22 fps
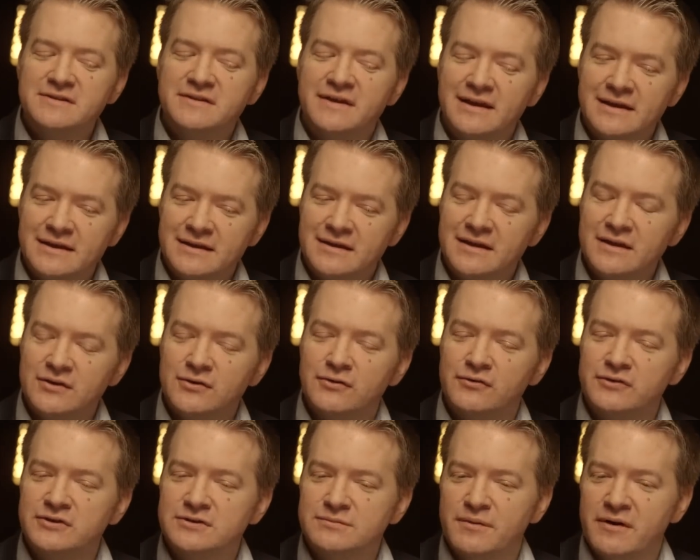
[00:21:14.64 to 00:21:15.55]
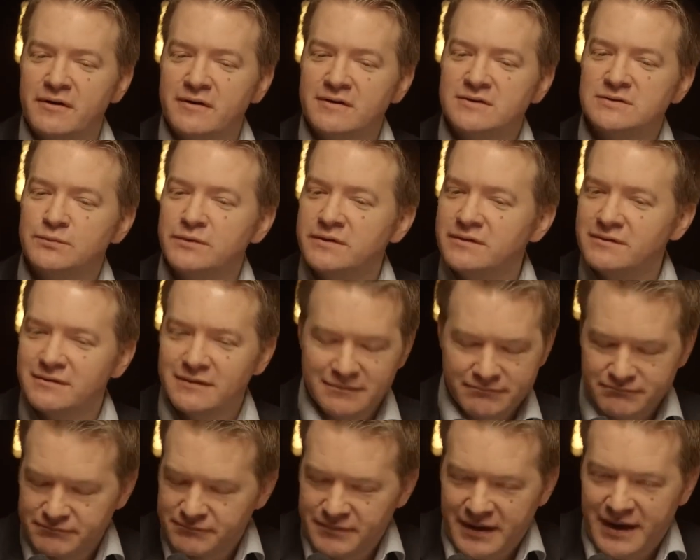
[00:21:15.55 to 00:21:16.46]
then in your experience with,
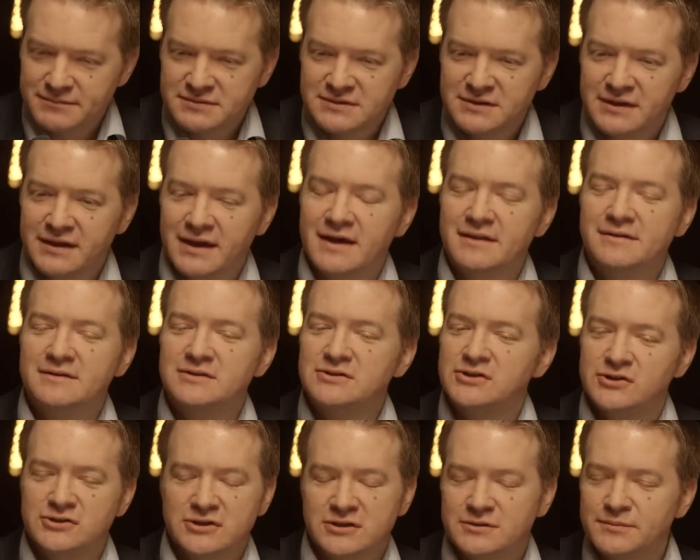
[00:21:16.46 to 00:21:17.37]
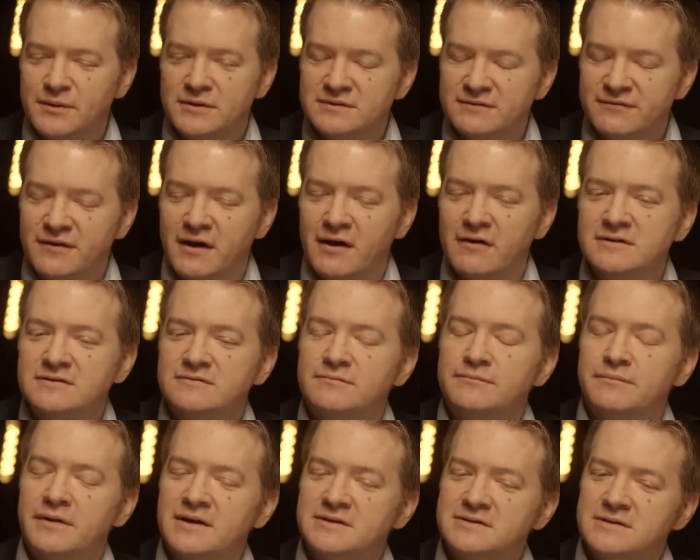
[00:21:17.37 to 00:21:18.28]
perhaps in the Catholic Church, I suppose it varies
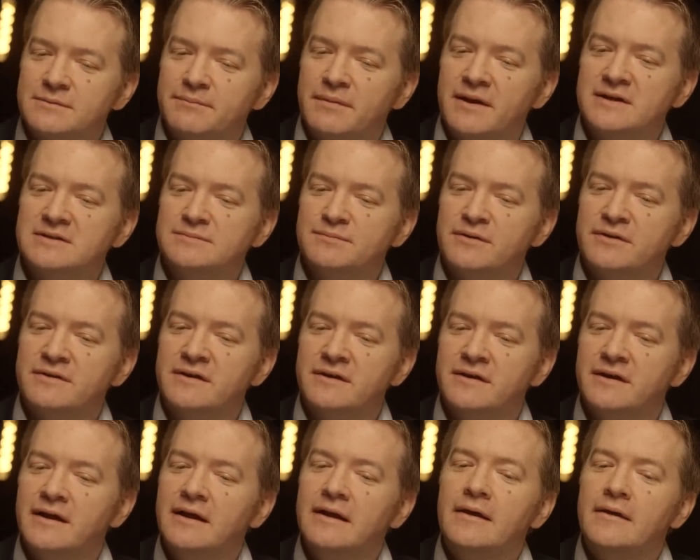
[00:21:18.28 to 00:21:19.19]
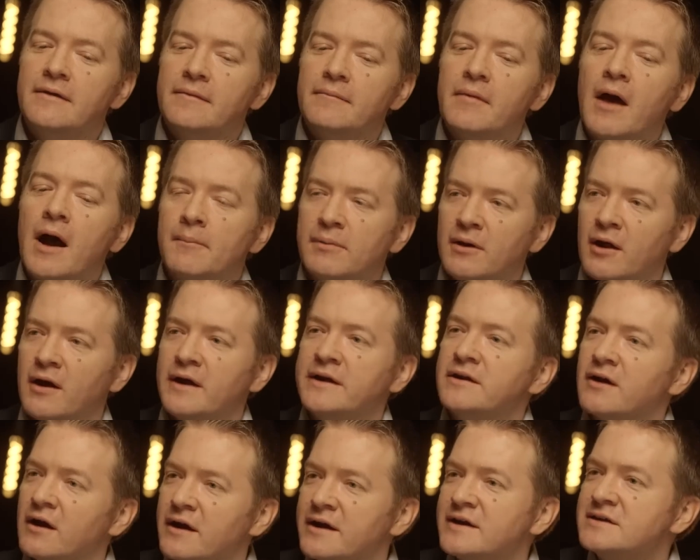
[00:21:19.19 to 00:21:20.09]
from place to place, but that a
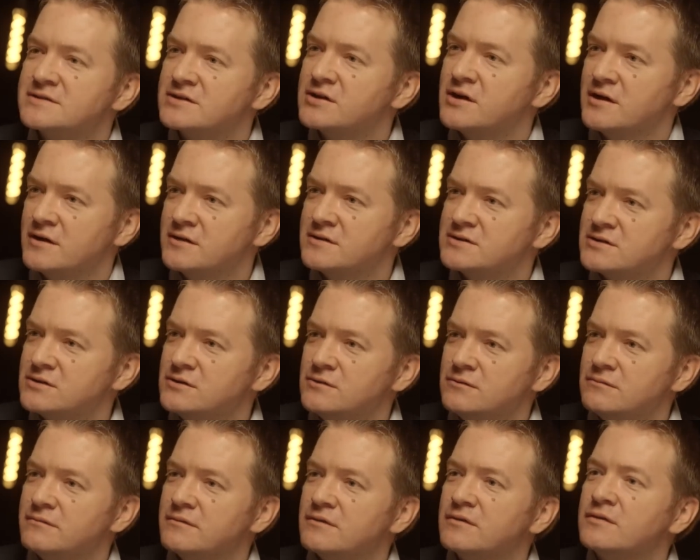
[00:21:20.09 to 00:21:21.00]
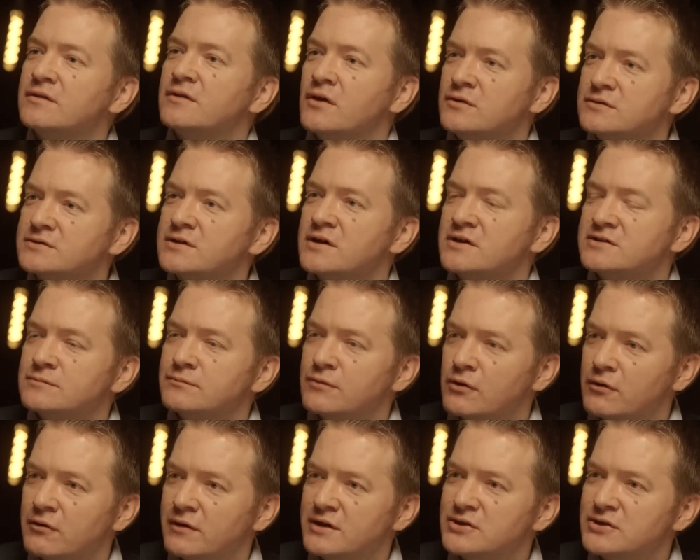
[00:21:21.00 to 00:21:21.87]
blind eye is turned to those kinds of moral